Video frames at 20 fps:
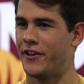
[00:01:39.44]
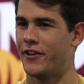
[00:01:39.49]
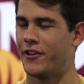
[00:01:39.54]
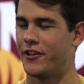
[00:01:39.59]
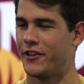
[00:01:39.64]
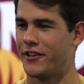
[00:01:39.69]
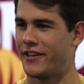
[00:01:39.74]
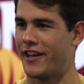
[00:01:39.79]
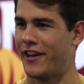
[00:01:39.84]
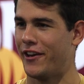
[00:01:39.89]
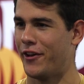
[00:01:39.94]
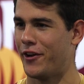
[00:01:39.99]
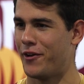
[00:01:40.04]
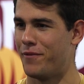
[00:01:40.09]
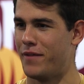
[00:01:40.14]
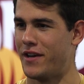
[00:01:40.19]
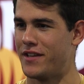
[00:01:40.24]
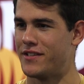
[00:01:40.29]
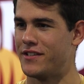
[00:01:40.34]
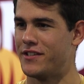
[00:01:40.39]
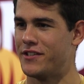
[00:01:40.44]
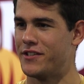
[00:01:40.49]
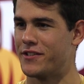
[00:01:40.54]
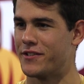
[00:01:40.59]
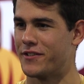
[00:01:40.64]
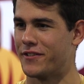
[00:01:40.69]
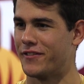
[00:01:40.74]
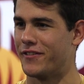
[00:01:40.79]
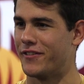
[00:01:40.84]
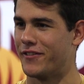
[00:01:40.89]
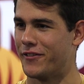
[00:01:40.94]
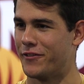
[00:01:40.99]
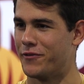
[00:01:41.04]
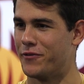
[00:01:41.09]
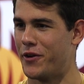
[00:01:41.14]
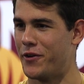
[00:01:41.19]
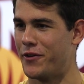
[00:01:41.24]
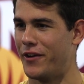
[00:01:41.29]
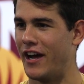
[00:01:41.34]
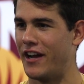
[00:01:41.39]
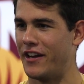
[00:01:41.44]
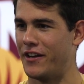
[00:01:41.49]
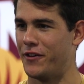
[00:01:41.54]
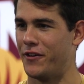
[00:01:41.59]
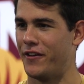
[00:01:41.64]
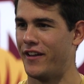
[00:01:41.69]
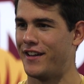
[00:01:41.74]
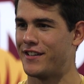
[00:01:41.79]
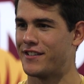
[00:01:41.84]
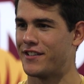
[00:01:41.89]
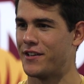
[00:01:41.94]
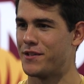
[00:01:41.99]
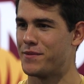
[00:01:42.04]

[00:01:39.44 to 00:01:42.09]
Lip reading: got getting a lot of messages of well done and all that,